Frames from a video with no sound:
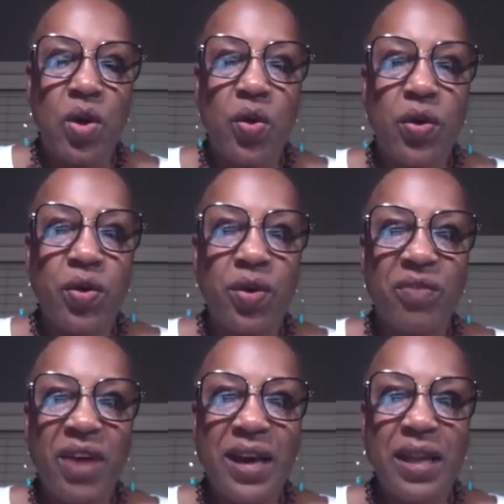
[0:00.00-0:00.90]
or you can
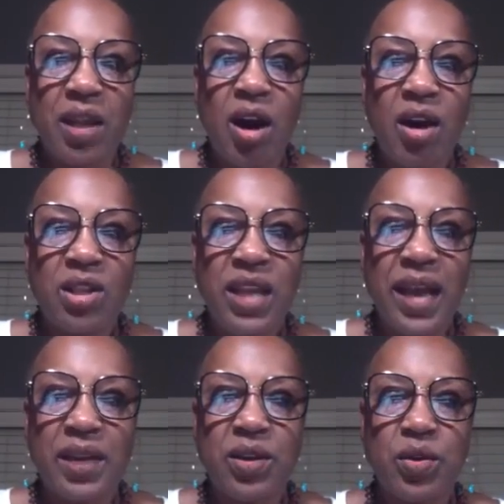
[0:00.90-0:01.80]
find large
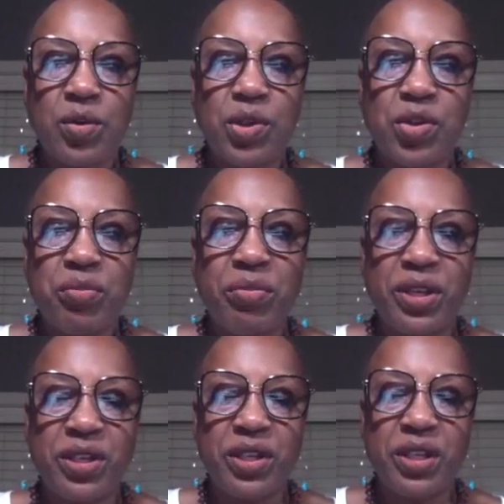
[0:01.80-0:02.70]
handle
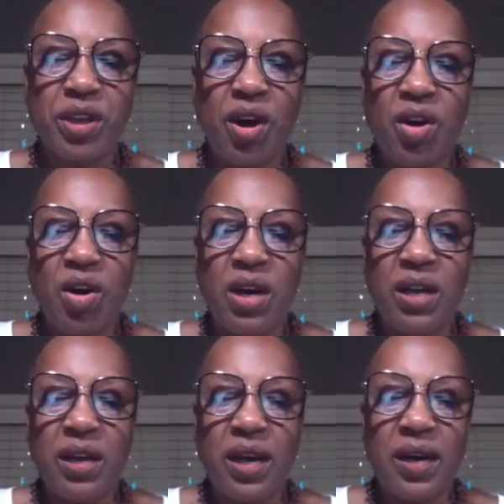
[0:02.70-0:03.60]
toothbrushes
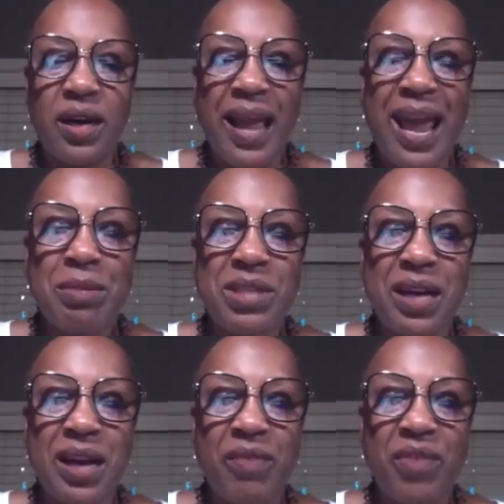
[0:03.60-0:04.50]
on
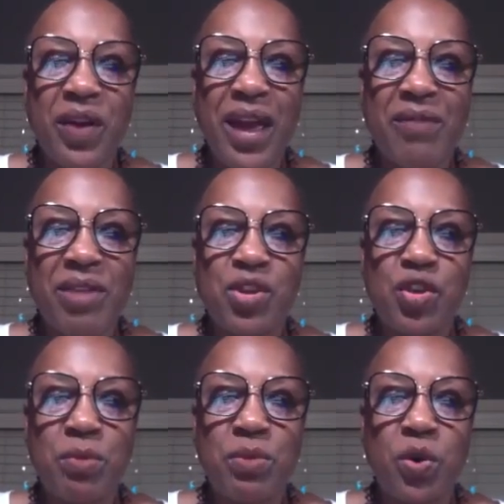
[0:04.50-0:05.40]
Amazon if they're having
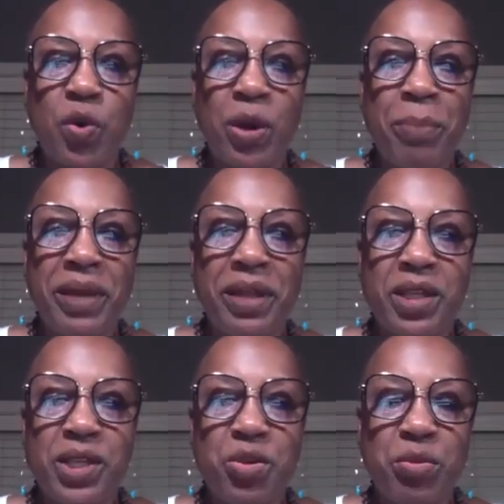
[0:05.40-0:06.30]
trouble gripping
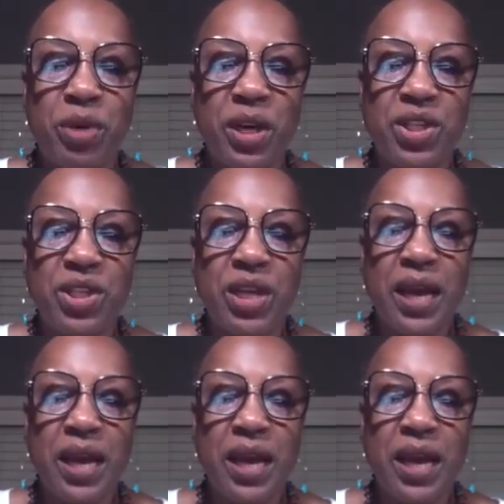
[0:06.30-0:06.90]
the toothbrush.